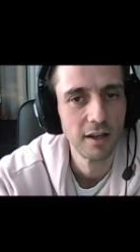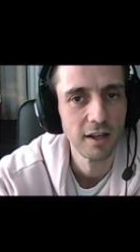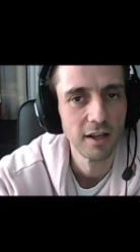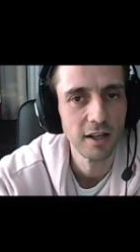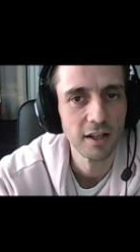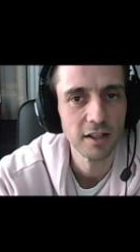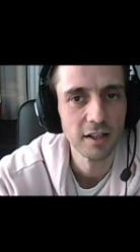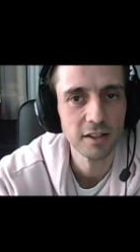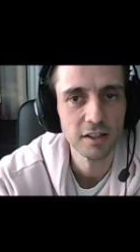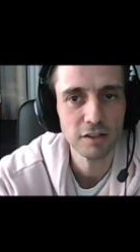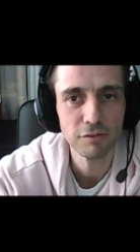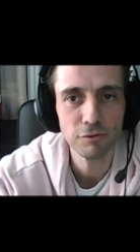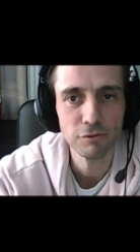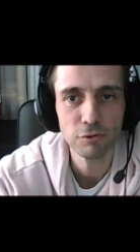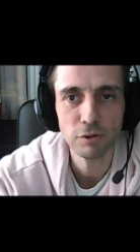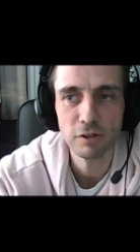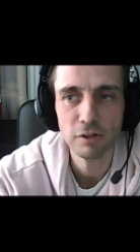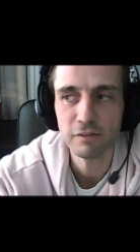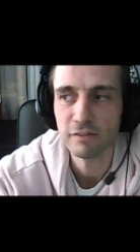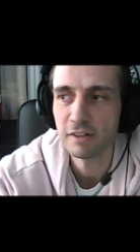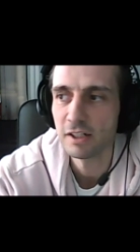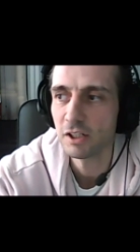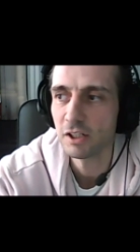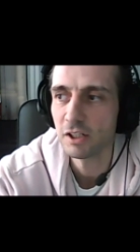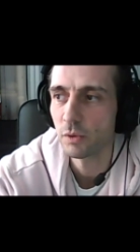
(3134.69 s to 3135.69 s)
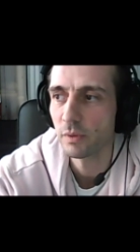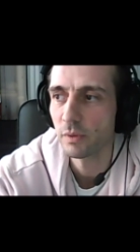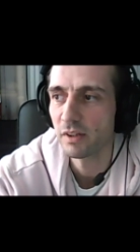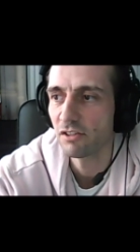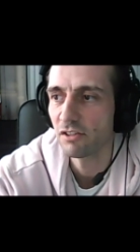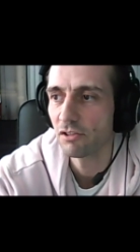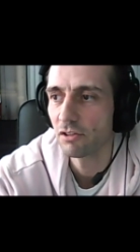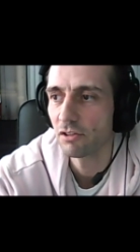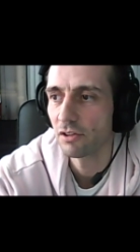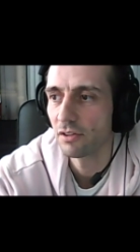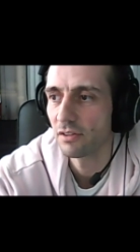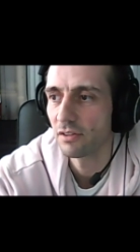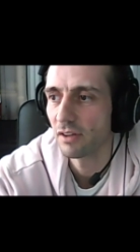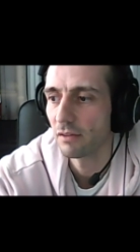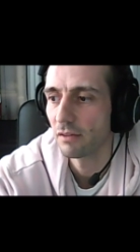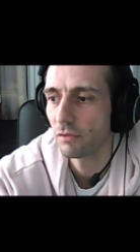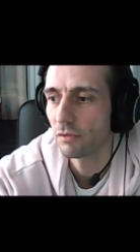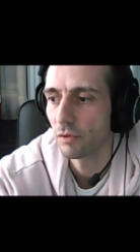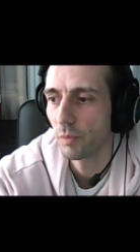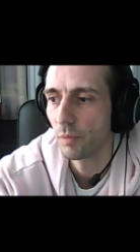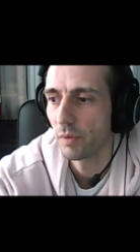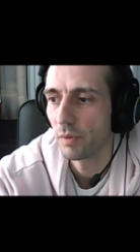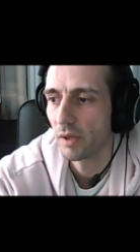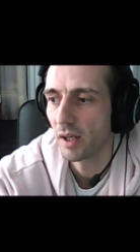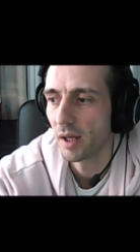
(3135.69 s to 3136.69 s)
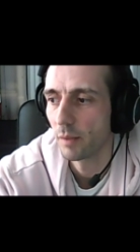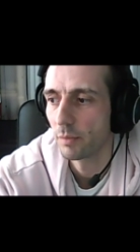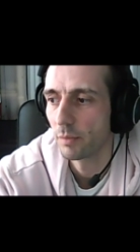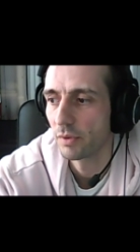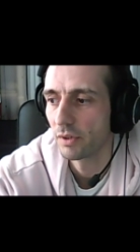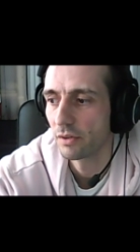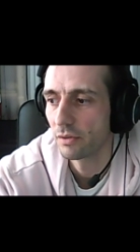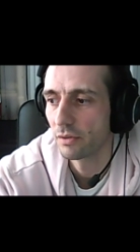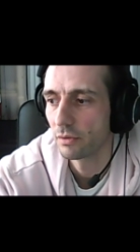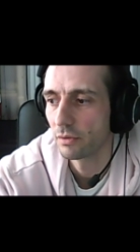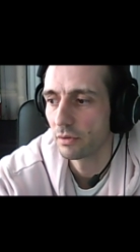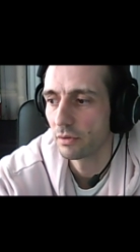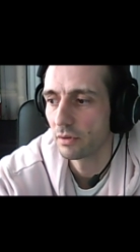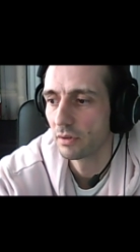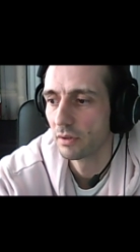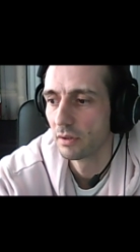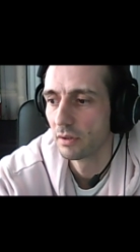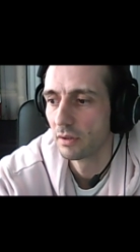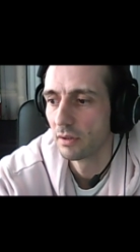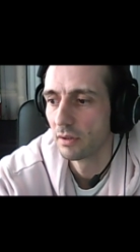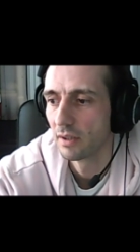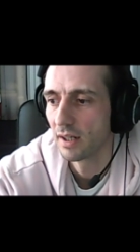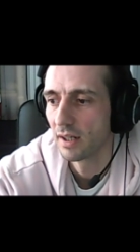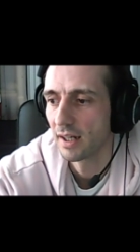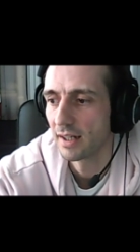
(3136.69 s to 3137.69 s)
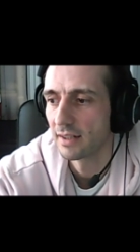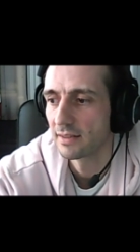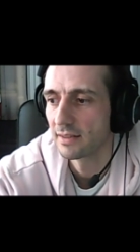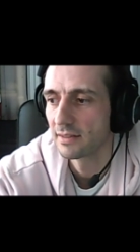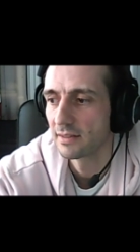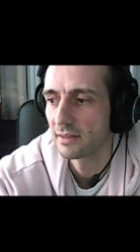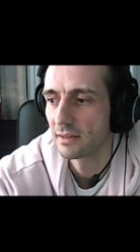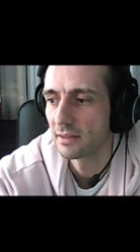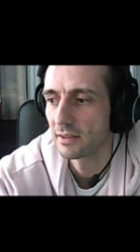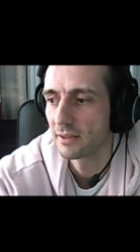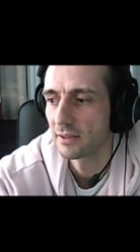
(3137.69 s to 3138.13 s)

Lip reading: And if you have any questions, I would be happy to answer.